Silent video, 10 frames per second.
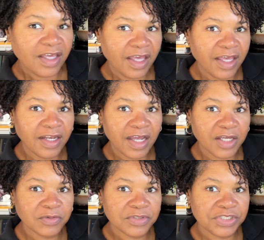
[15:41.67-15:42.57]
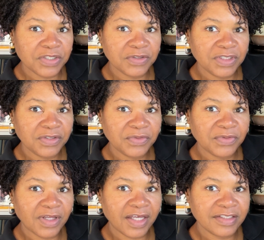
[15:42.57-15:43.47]
and I will show
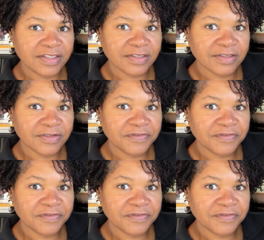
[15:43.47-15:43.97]
you. I did a little